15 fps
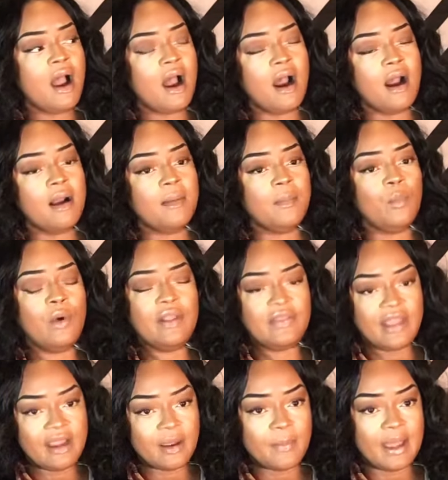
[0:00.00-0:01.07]
Um, one
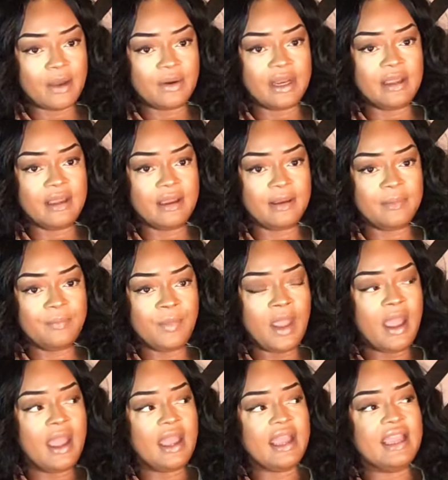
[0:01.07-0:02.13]
thing about him
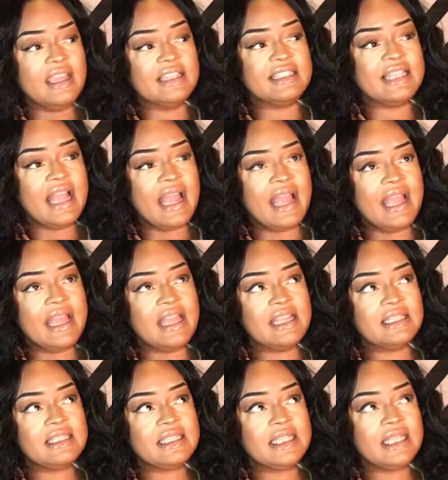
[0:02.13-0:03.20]
is
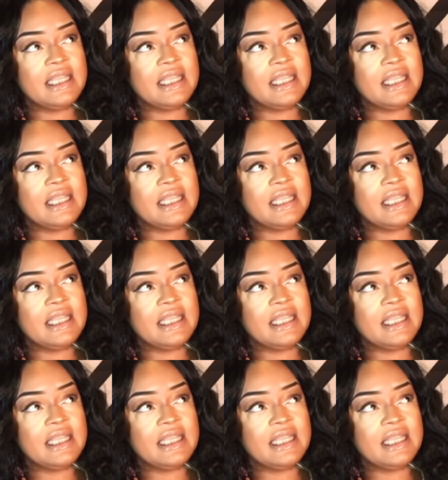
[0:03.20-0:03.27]
that